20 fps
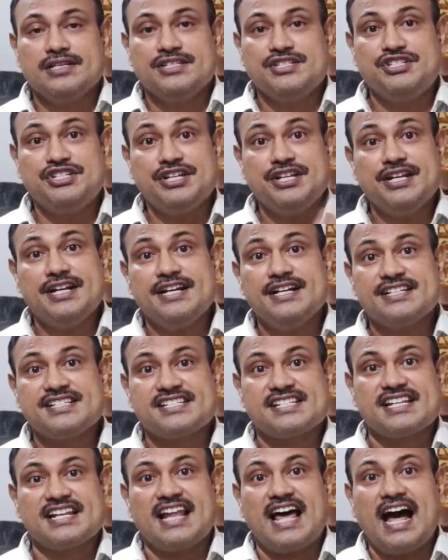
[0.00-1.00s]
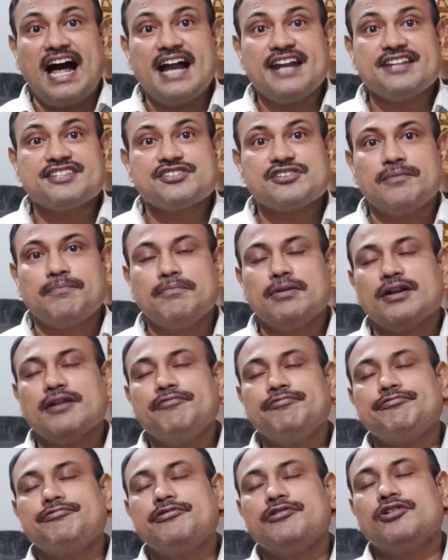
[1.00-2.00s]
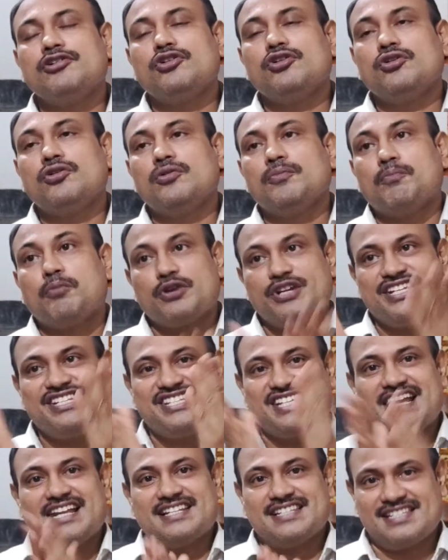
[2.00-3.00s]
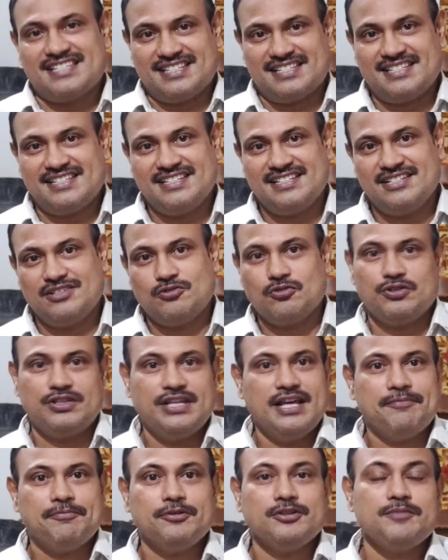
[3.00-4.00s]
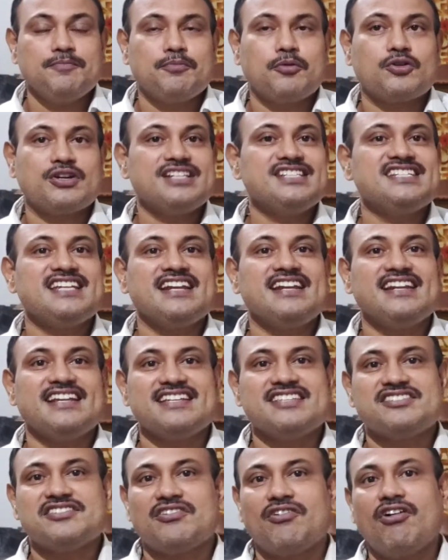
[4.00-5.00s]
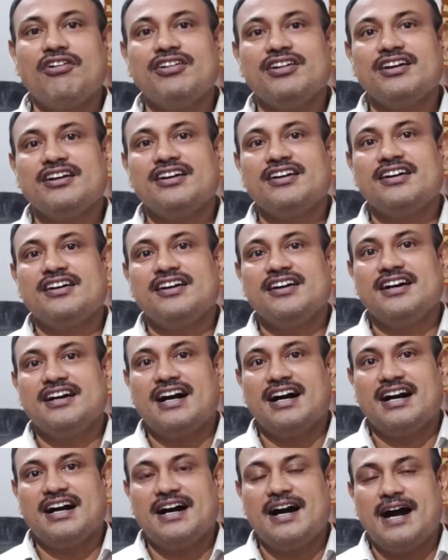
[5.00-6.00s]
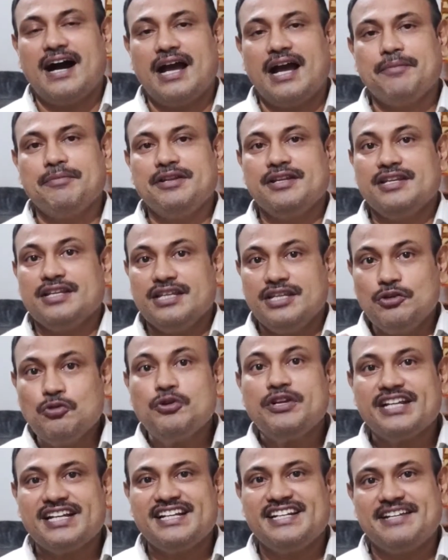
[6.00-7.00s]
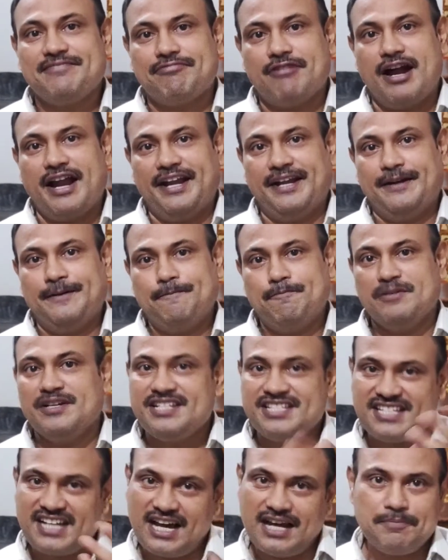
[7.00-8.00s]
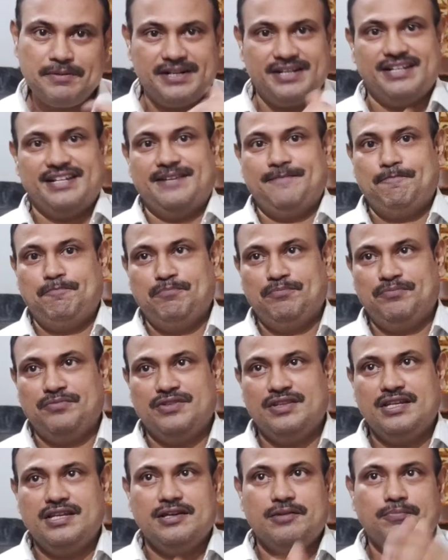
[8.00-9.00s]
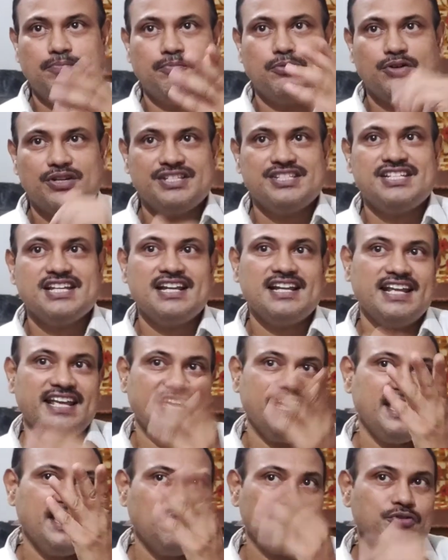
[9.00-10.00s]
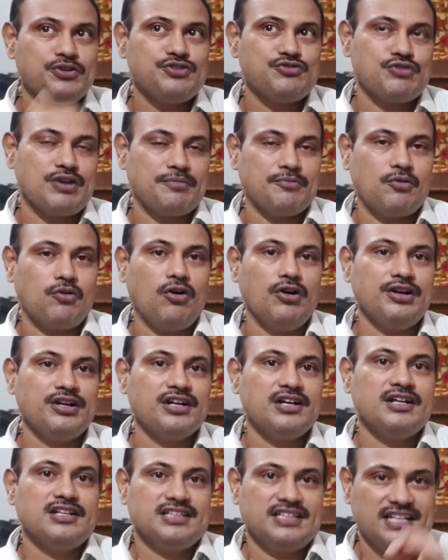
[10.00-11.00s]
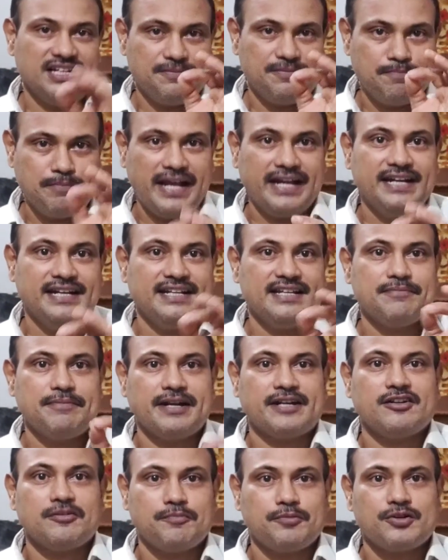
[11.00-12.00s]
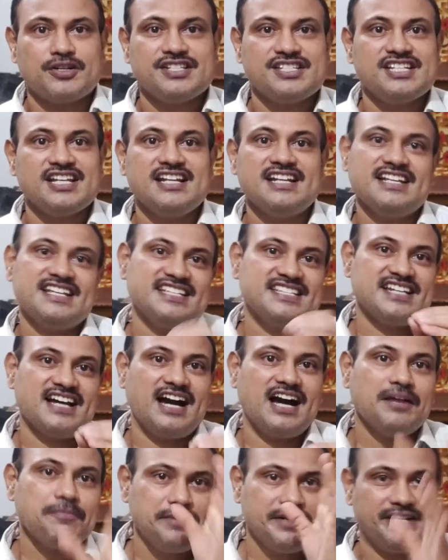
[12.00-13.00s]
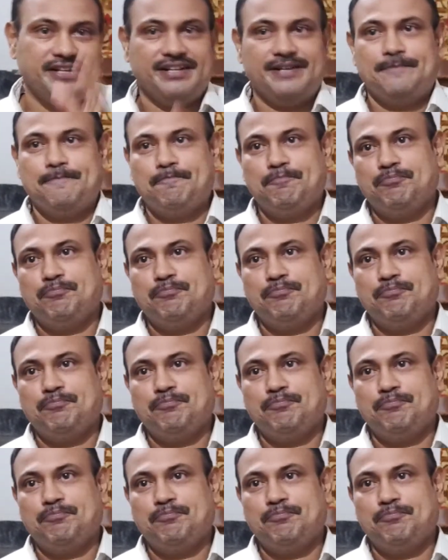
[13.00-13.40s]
generates large number of potentials. So therefore the potential is not uniquely defined, it is arbitrary. The potential A which you have got, that magnetic vector potential, is arbitrary.